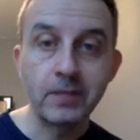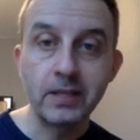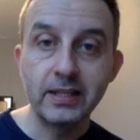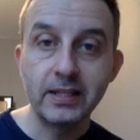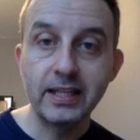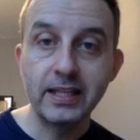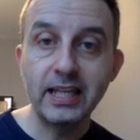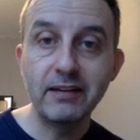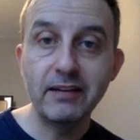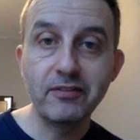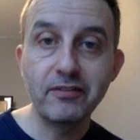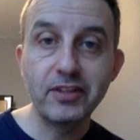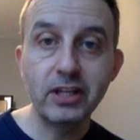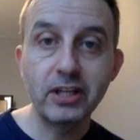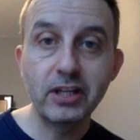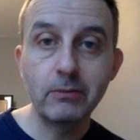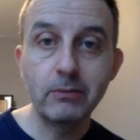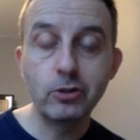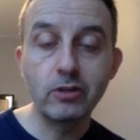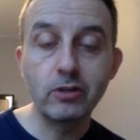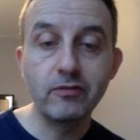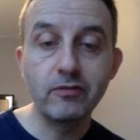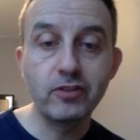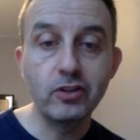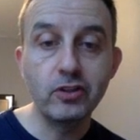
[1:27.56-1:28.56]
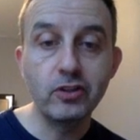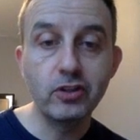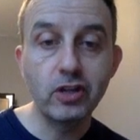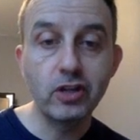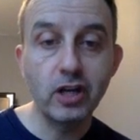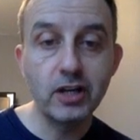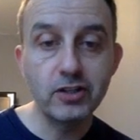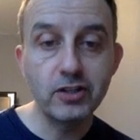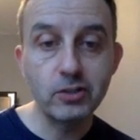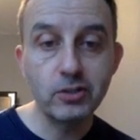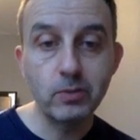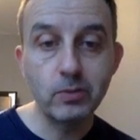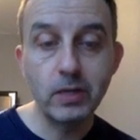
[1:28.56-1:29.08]
Now the other thing I'm doing for you
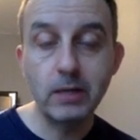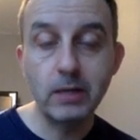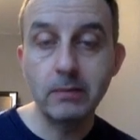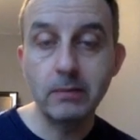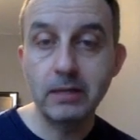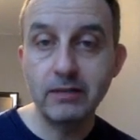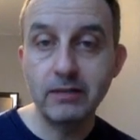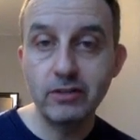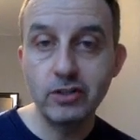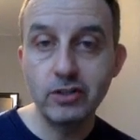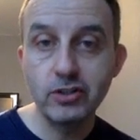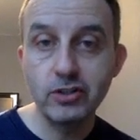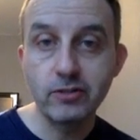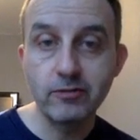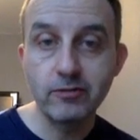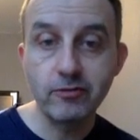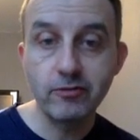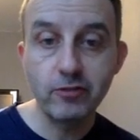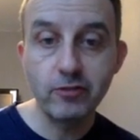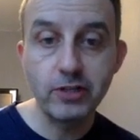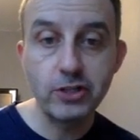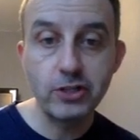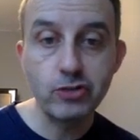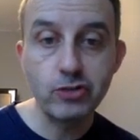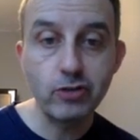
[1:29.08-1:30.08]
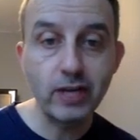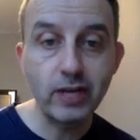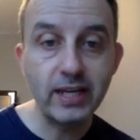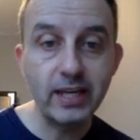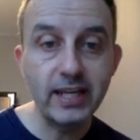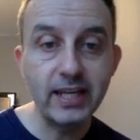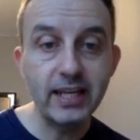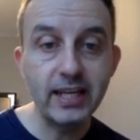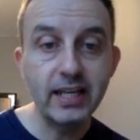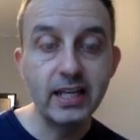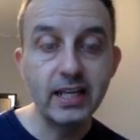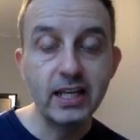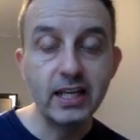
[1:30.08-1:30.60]
guys as well, I'm giving you some free
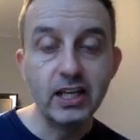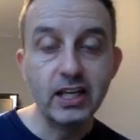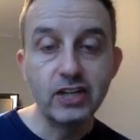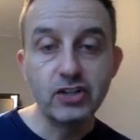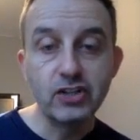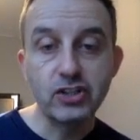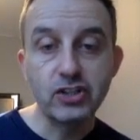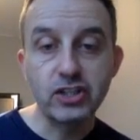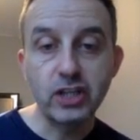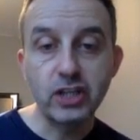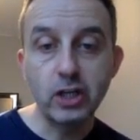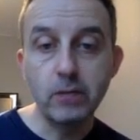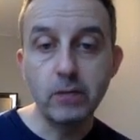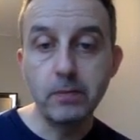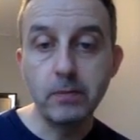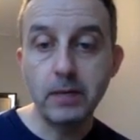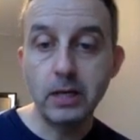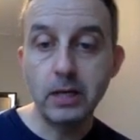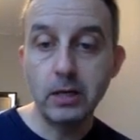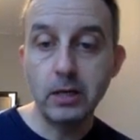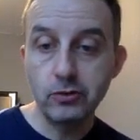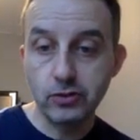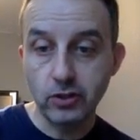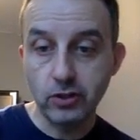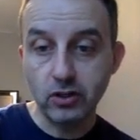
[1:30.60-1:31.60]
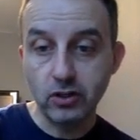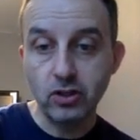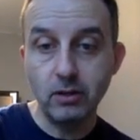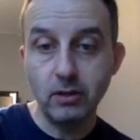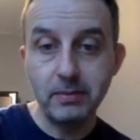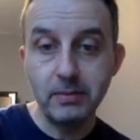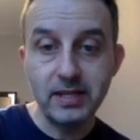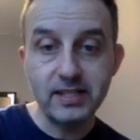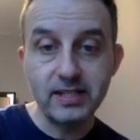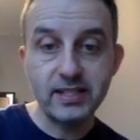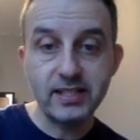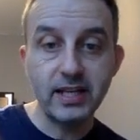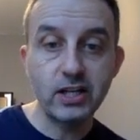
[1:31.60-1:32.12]
training. Just go below to the
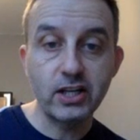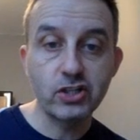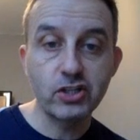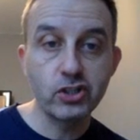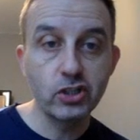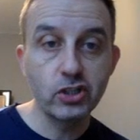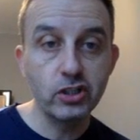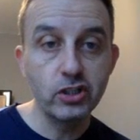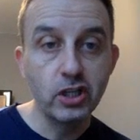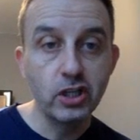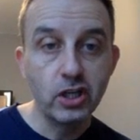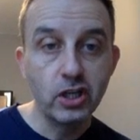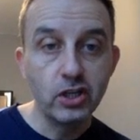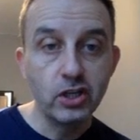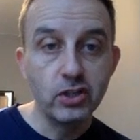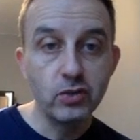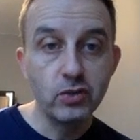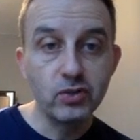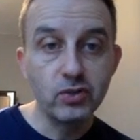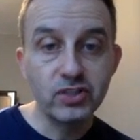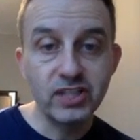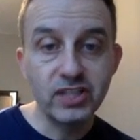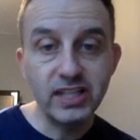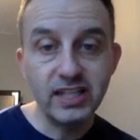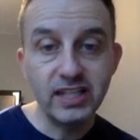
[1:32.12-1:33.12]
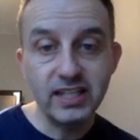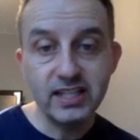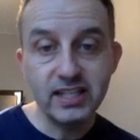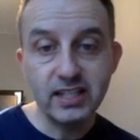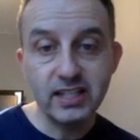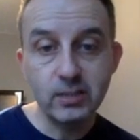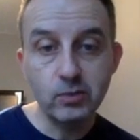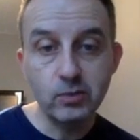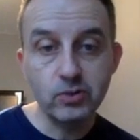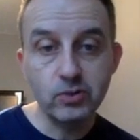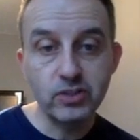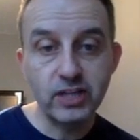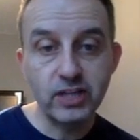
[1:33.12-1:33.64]
comment section. You'll see this
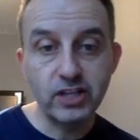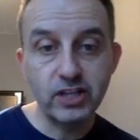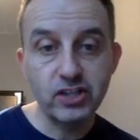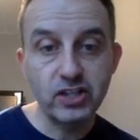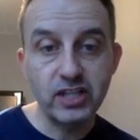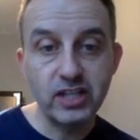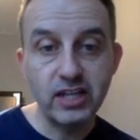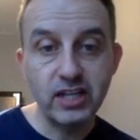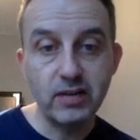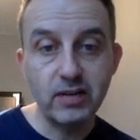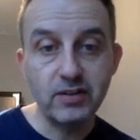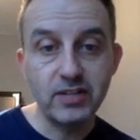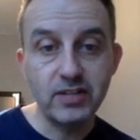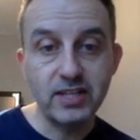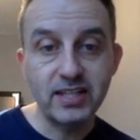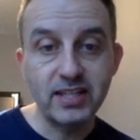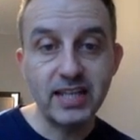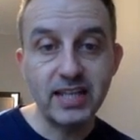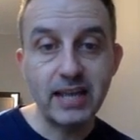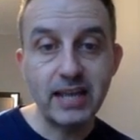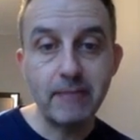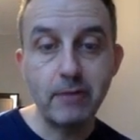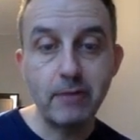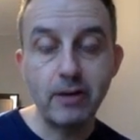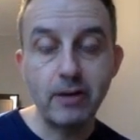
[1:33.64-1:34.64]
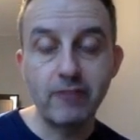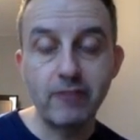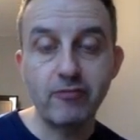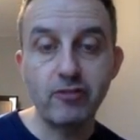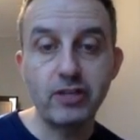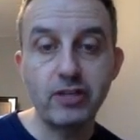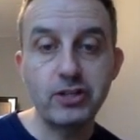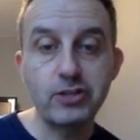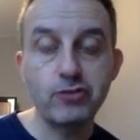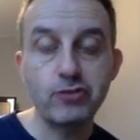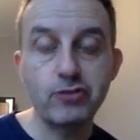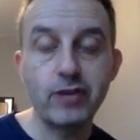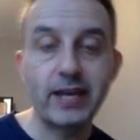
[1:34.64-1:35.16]
little section here. It says get my
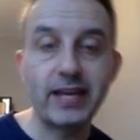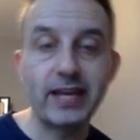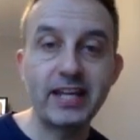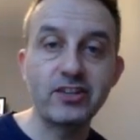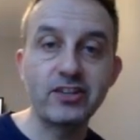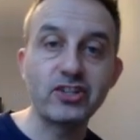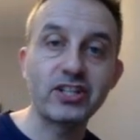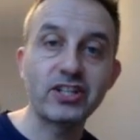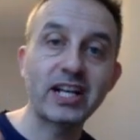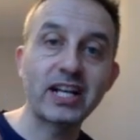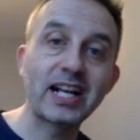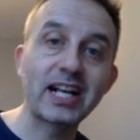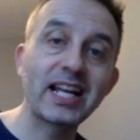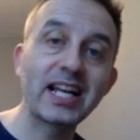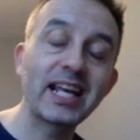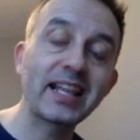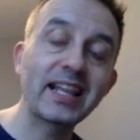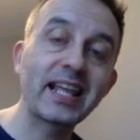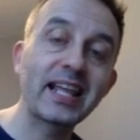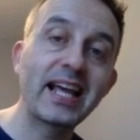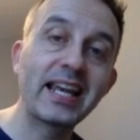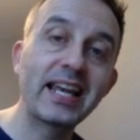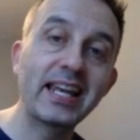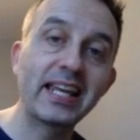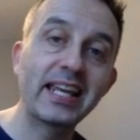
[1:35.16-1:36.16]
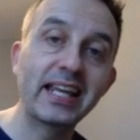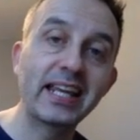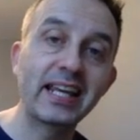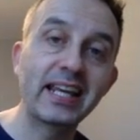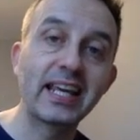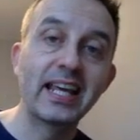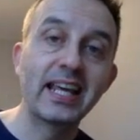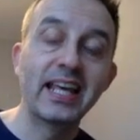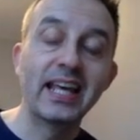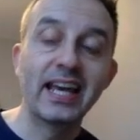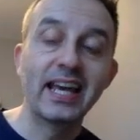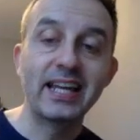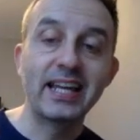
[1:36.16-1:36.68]
free training. Just click that link
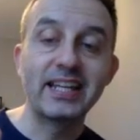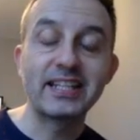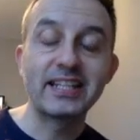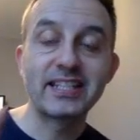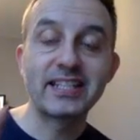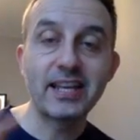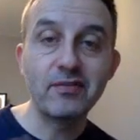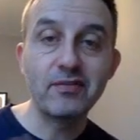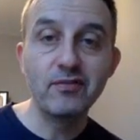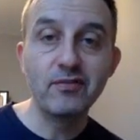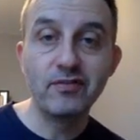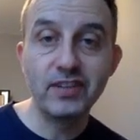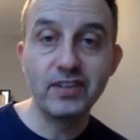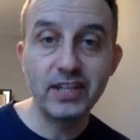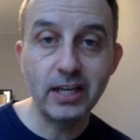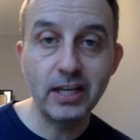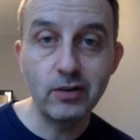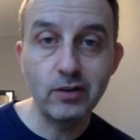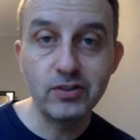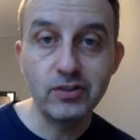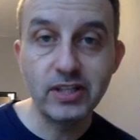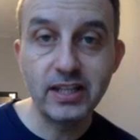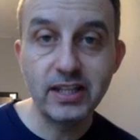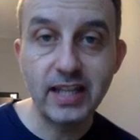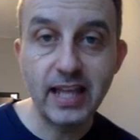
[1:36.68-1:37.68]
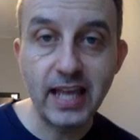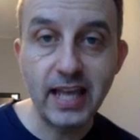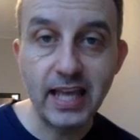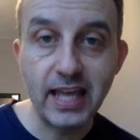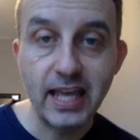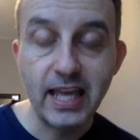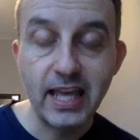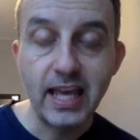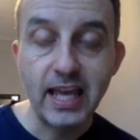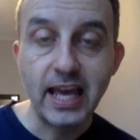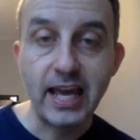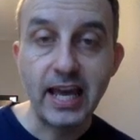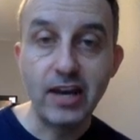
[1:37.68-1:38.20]
and there's 7 videos in there
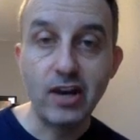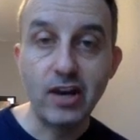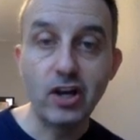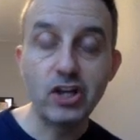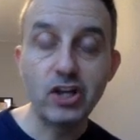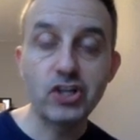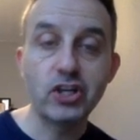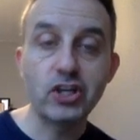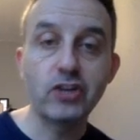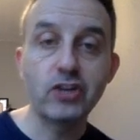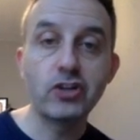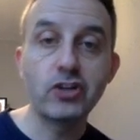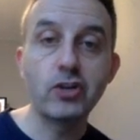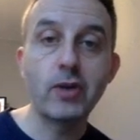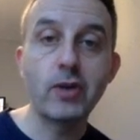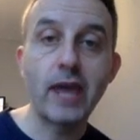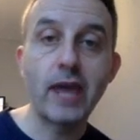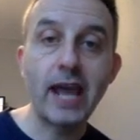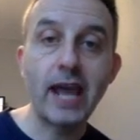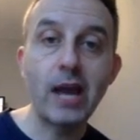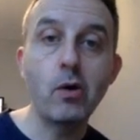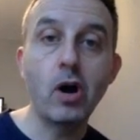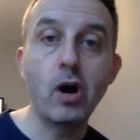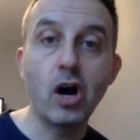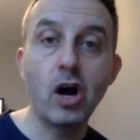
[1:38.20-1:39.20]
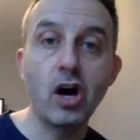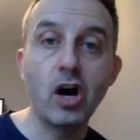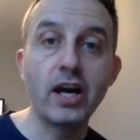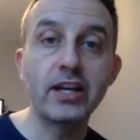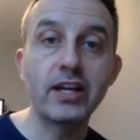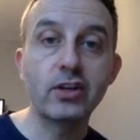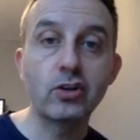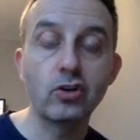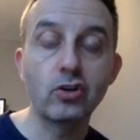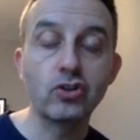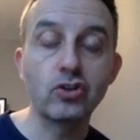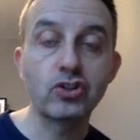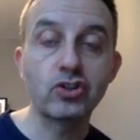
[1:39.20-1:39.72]
and I show you how I
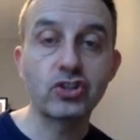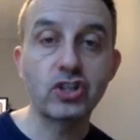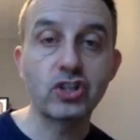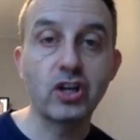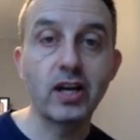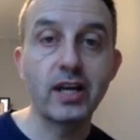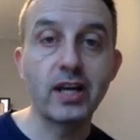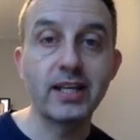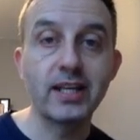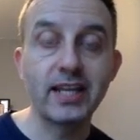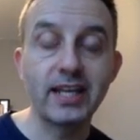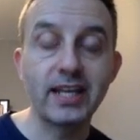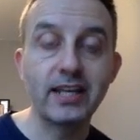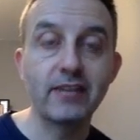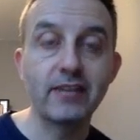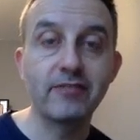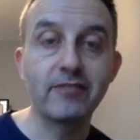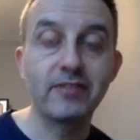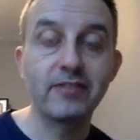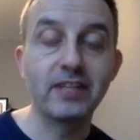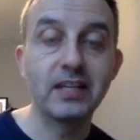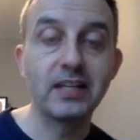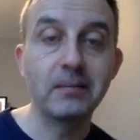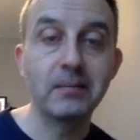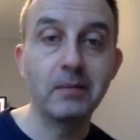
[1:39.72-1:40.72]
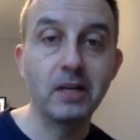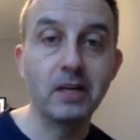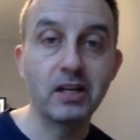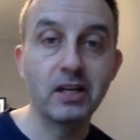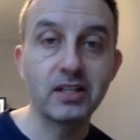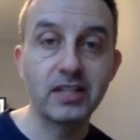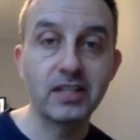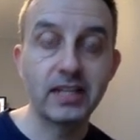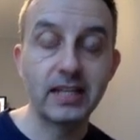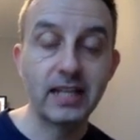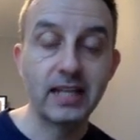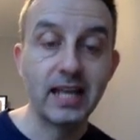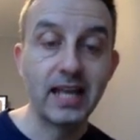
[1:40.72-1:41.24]
got started in affiliate
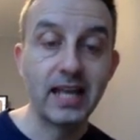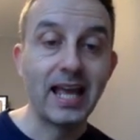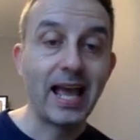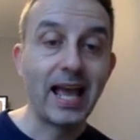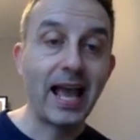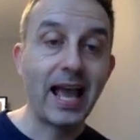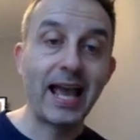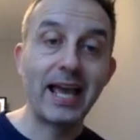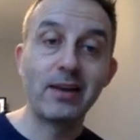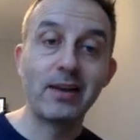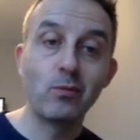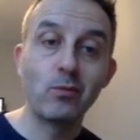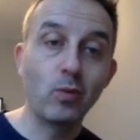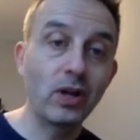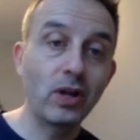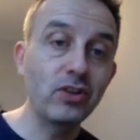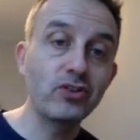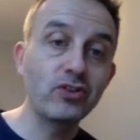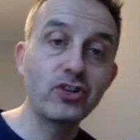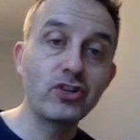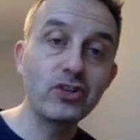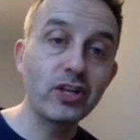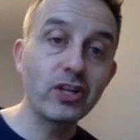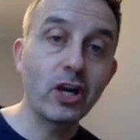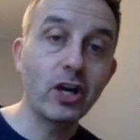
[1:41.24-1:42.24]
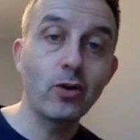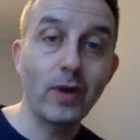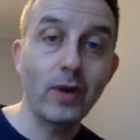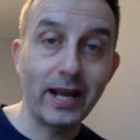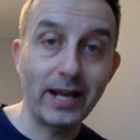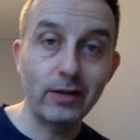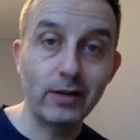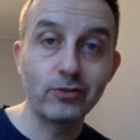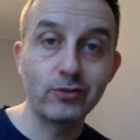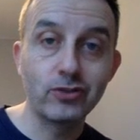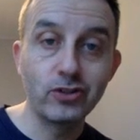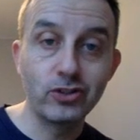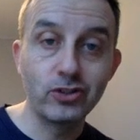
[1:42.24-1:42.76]
marketing. And once you know
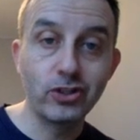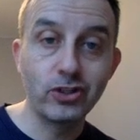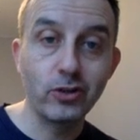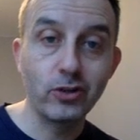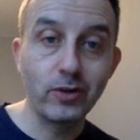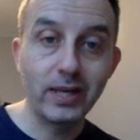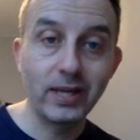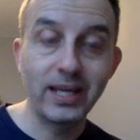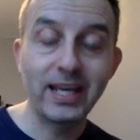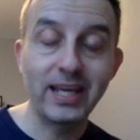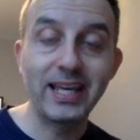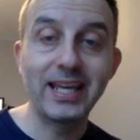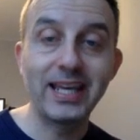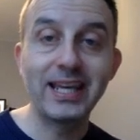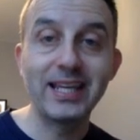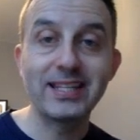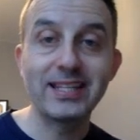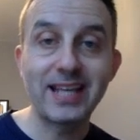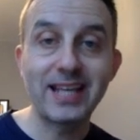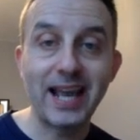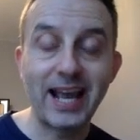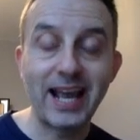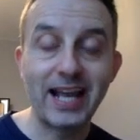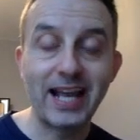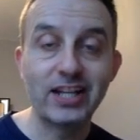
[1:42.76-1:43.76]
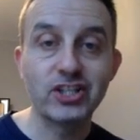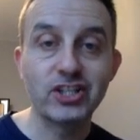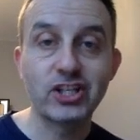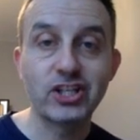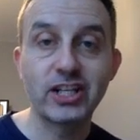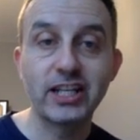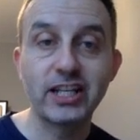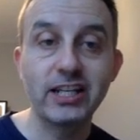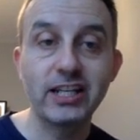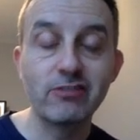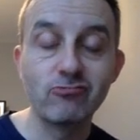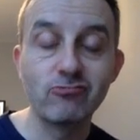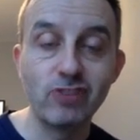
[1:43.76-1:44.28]
how to do it, it is
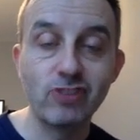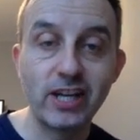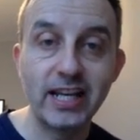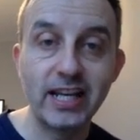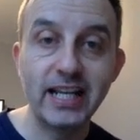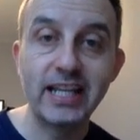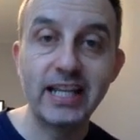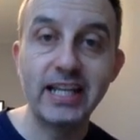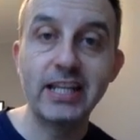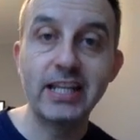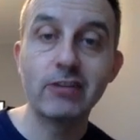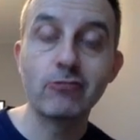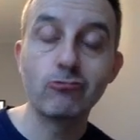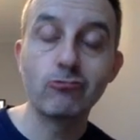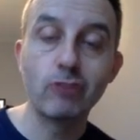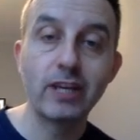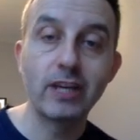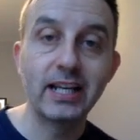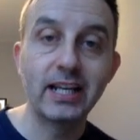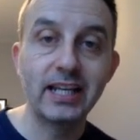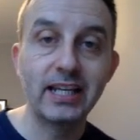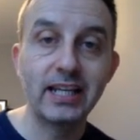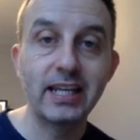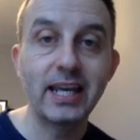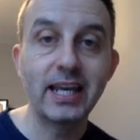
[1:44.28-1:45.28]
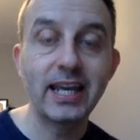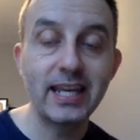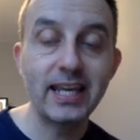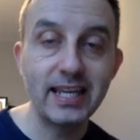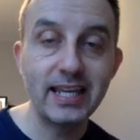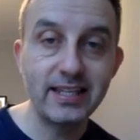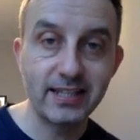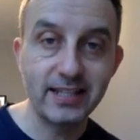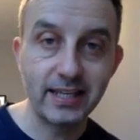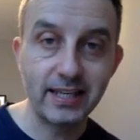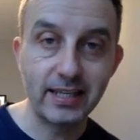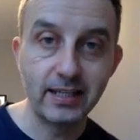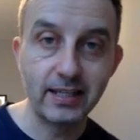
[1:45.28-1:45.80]
actually really, really
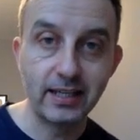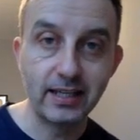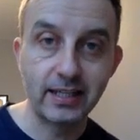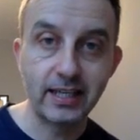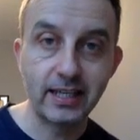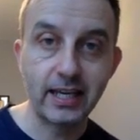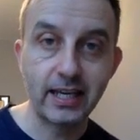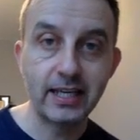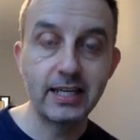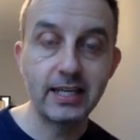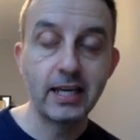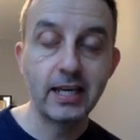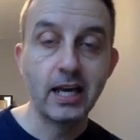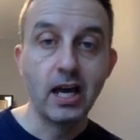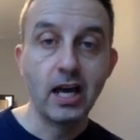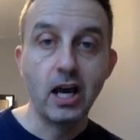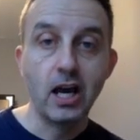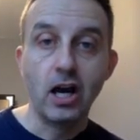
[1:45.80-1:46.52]
easy, okay?